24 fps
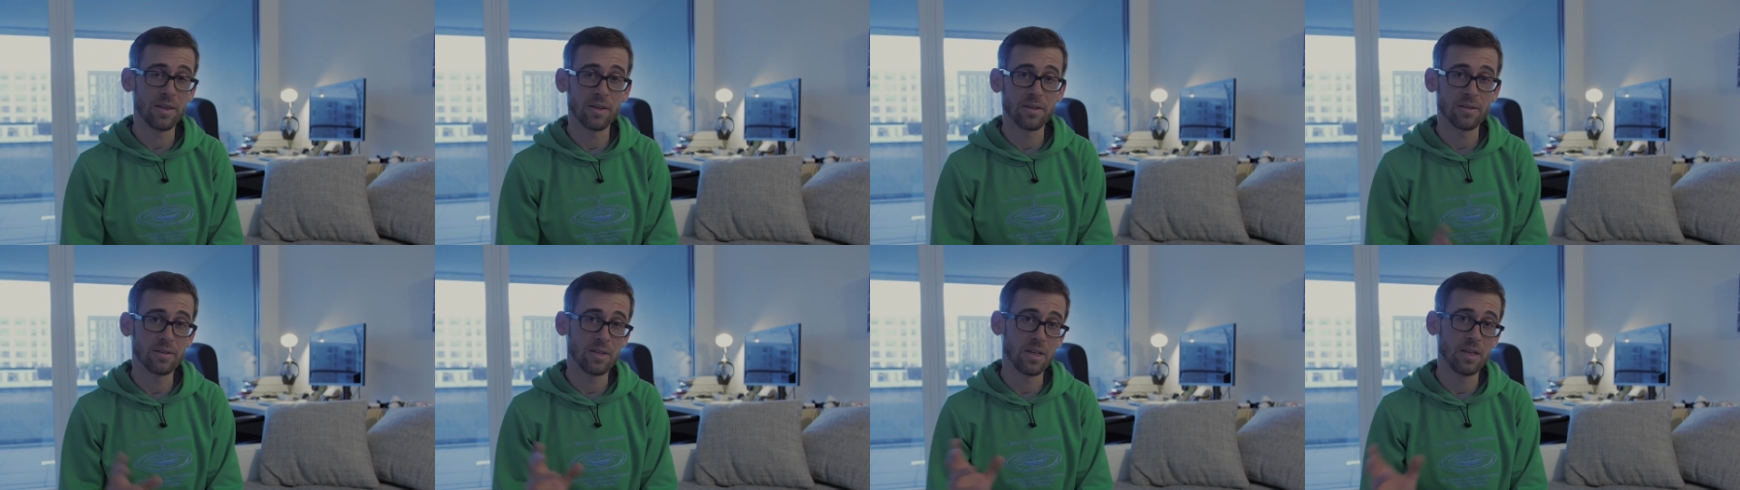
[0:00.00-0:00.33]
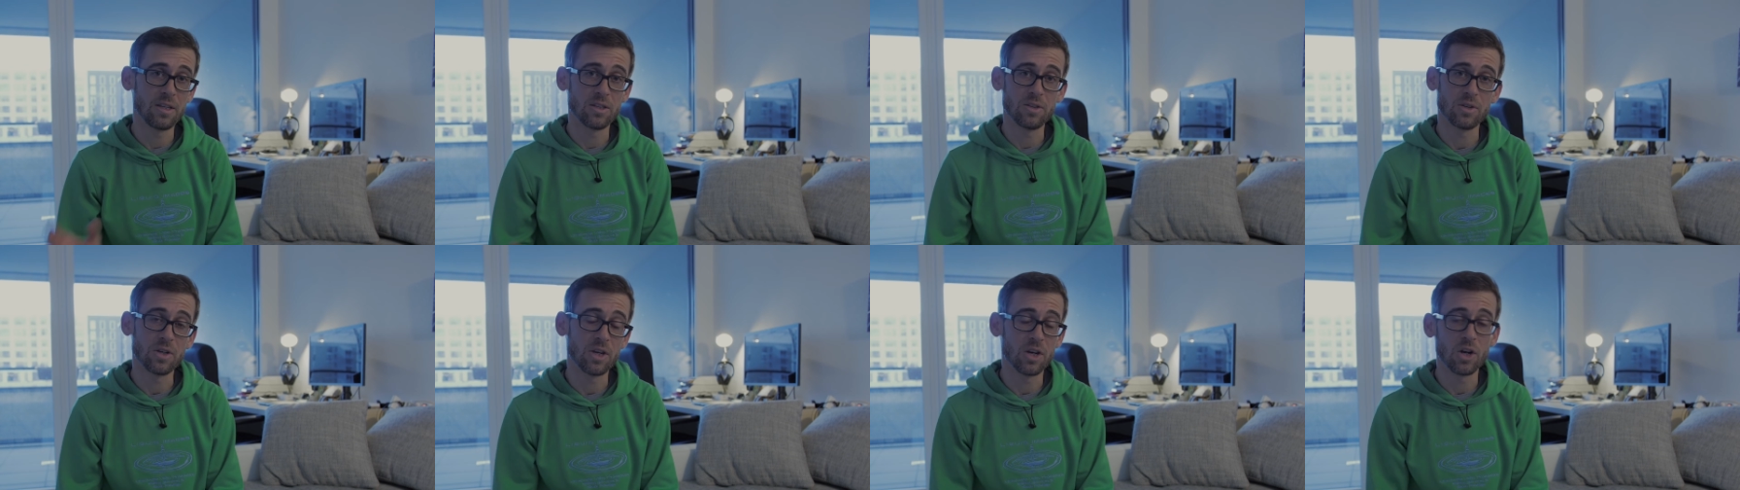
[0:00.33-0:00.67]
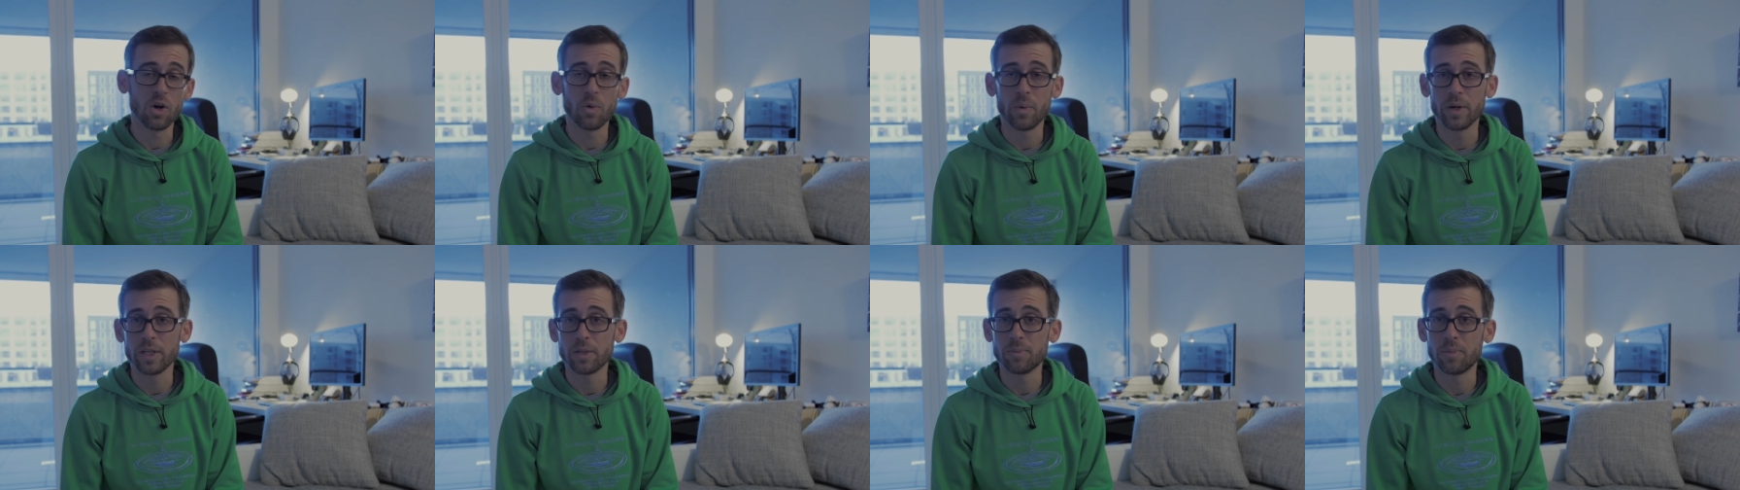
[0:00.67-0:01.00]
the scenes you can
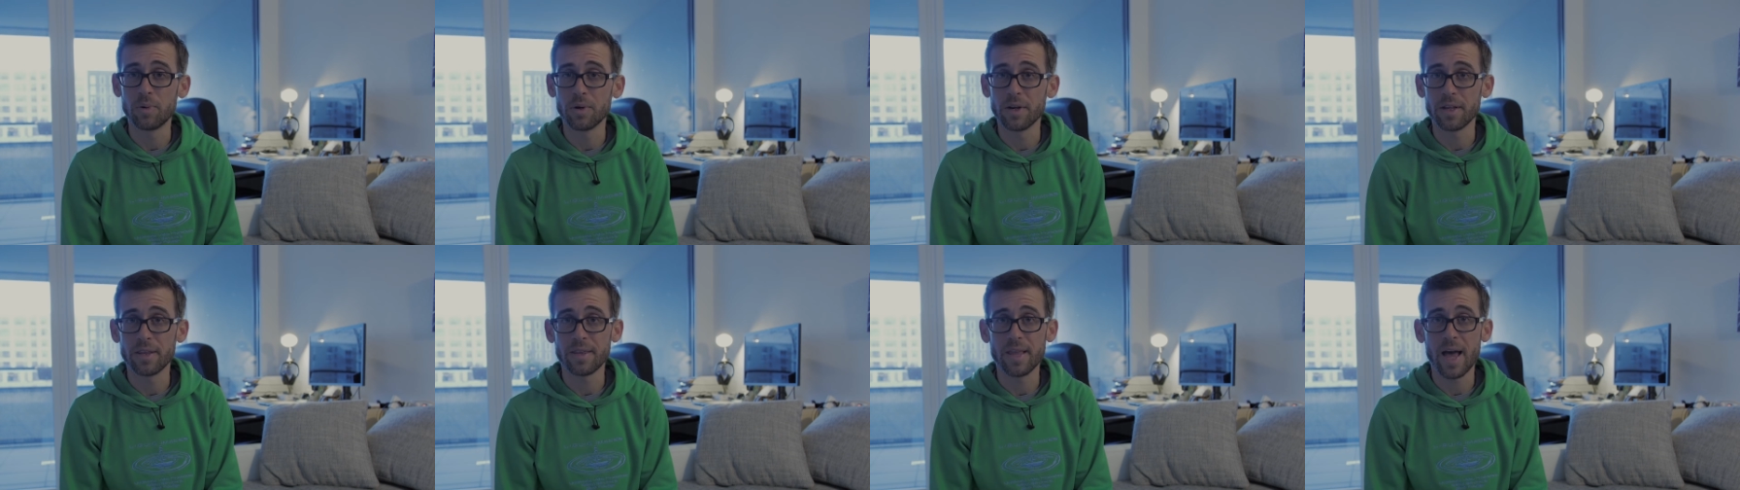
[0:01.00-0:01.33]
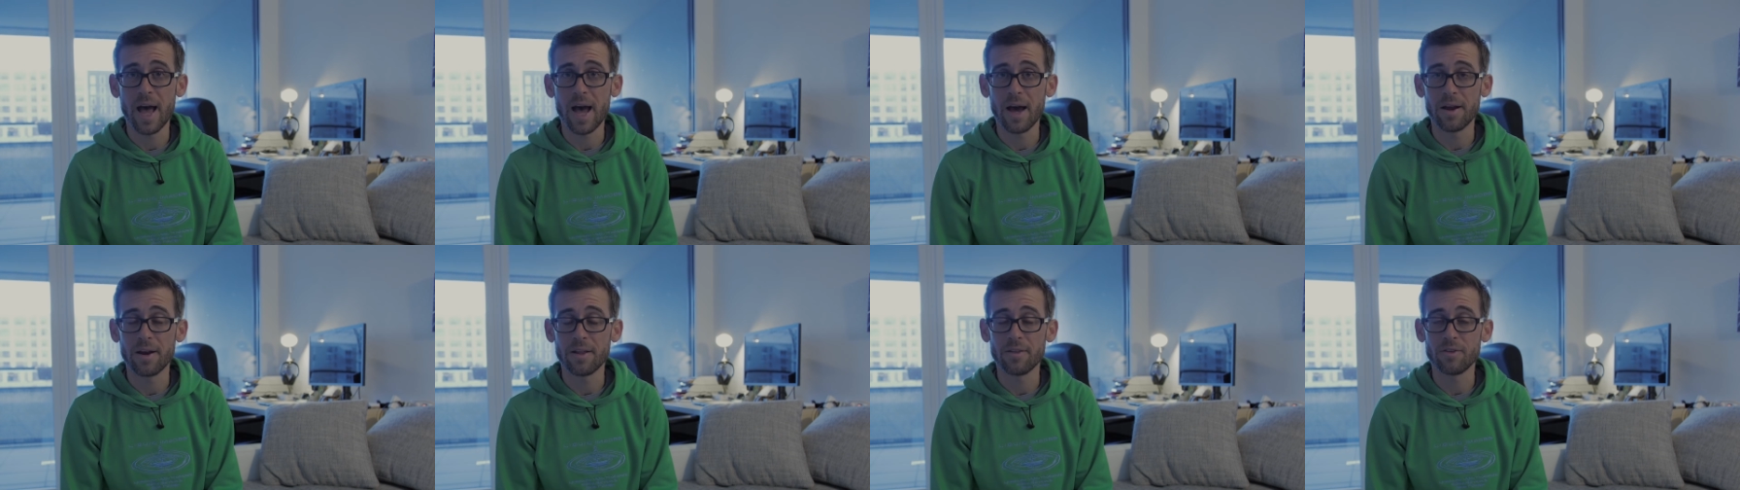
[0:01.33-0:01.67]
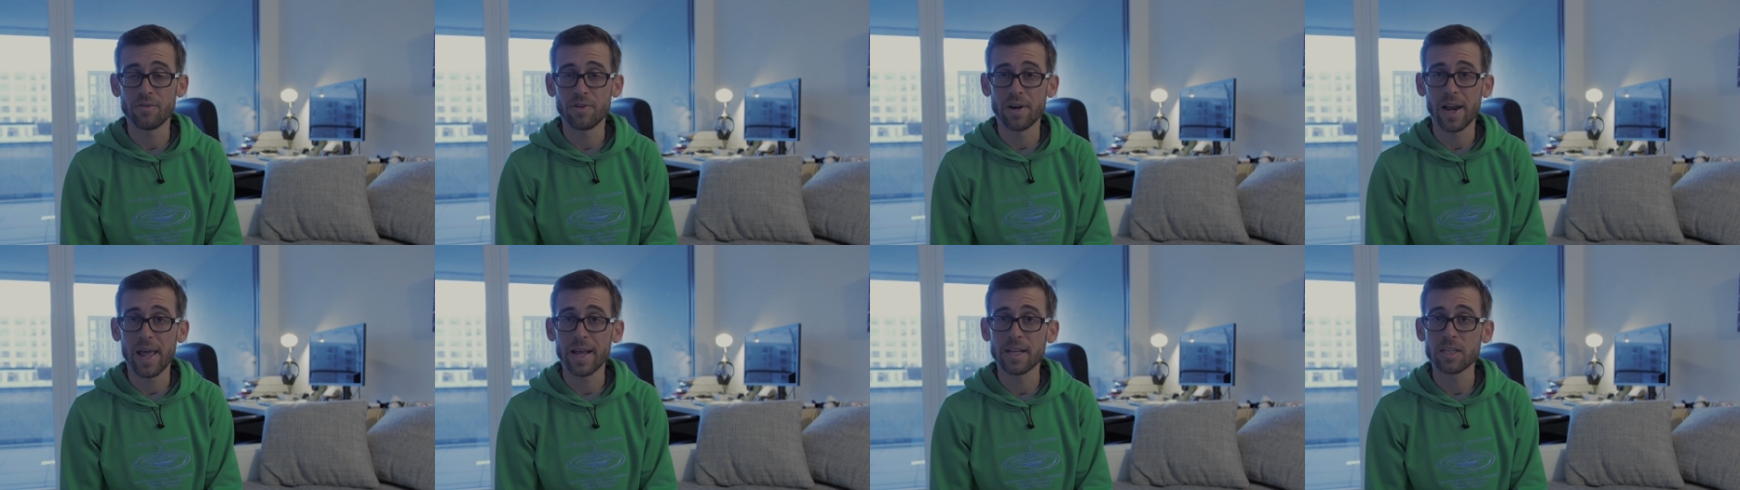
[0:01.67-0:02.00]
always put it down and
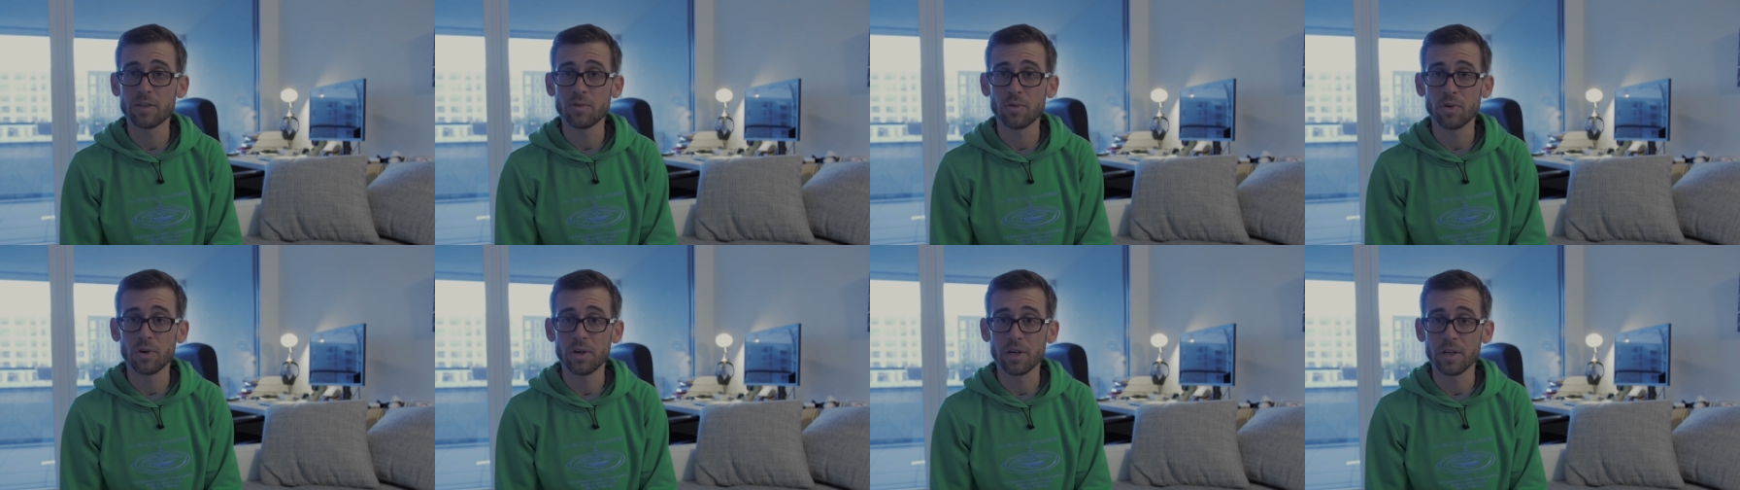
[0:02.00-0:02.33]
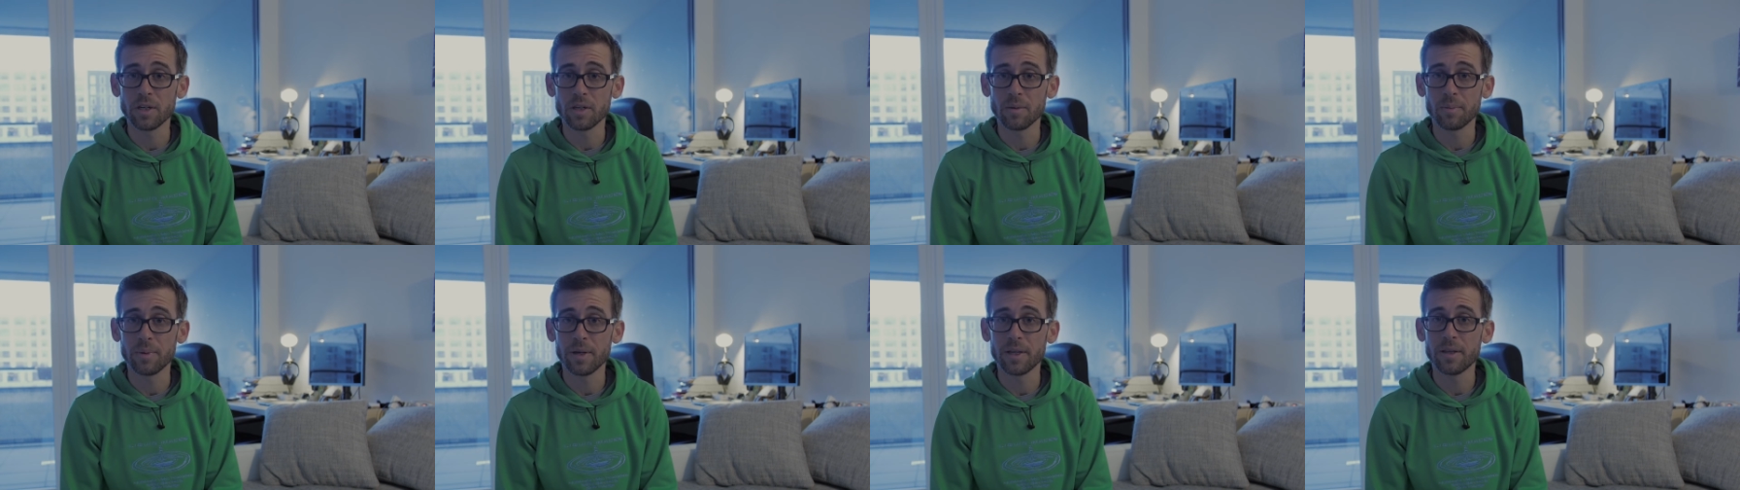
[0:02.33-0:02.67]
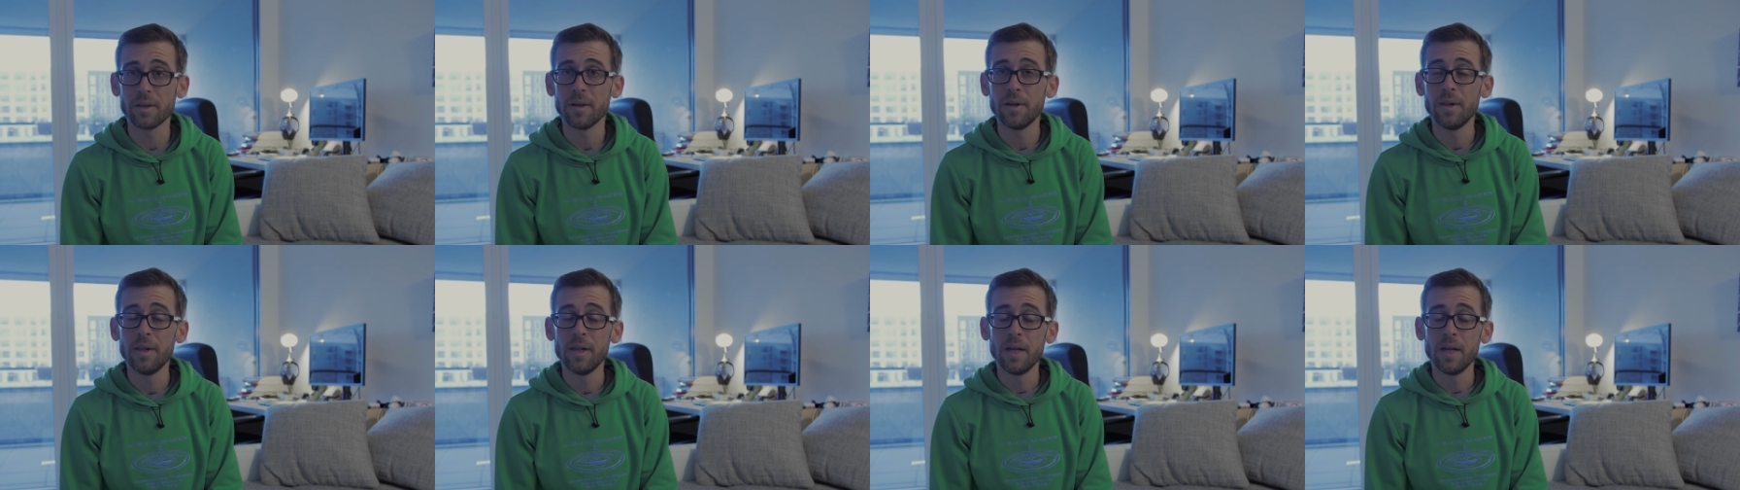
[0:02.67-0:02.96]
relax for a little bit.